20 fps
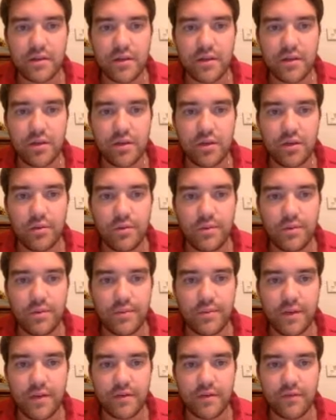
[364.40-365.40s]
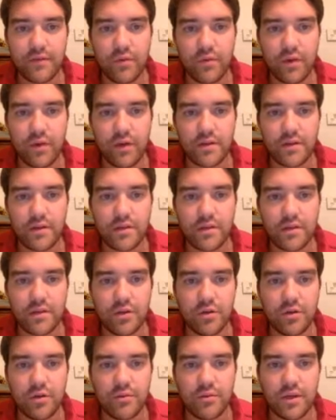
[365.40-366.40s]
cubed minus 4x
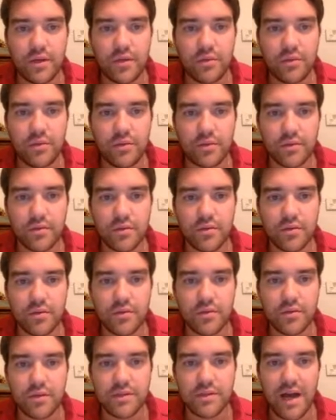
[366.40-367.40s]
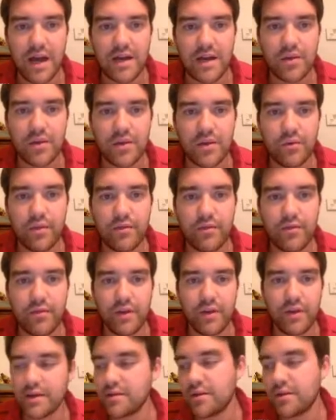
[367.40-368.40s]
cubed does not equal
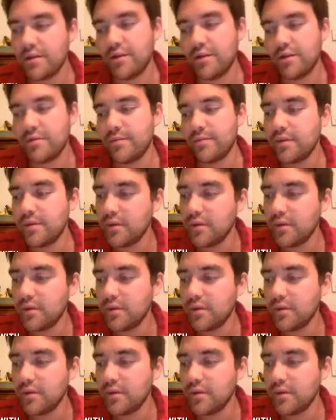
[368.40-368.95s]
3x cubed.